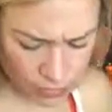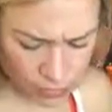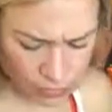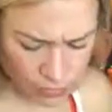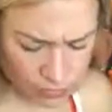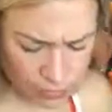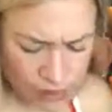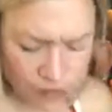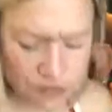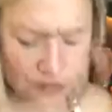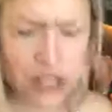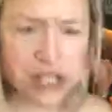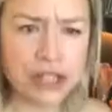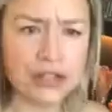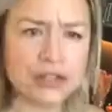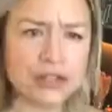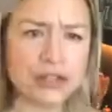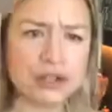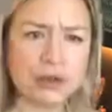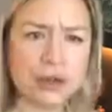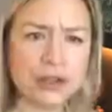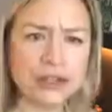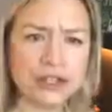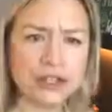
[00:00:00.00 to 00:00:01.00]
15
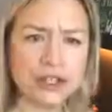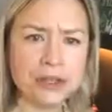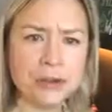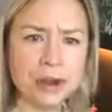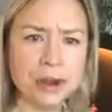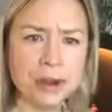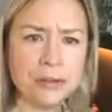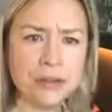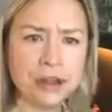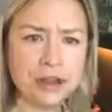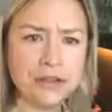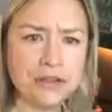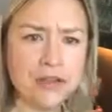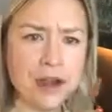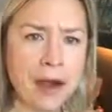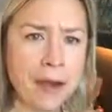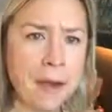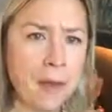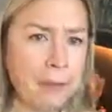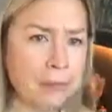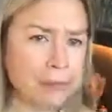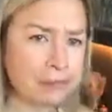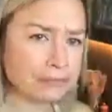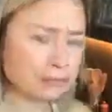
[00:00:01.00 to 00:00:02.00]
to 20 maybe in
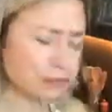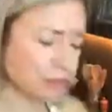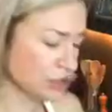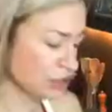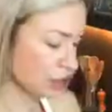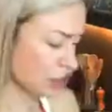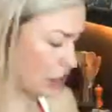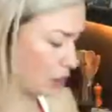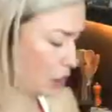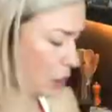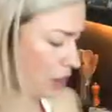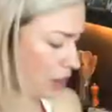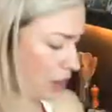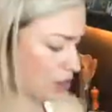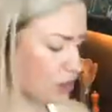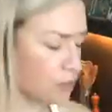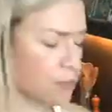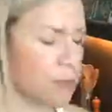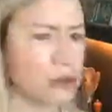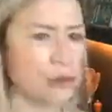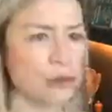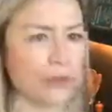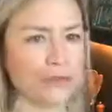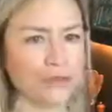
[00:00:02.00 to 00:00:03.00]
there. These are quite
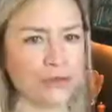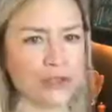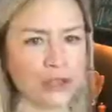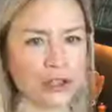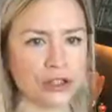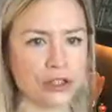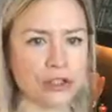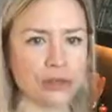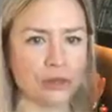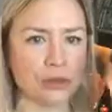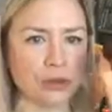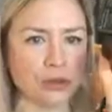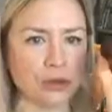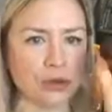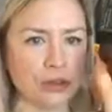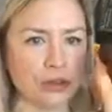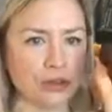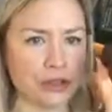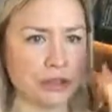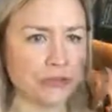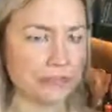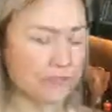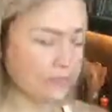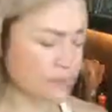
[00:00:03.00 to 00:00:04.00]
small, doing small
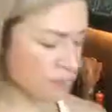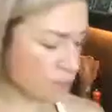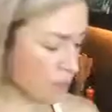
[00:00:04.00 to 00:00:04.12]
ones.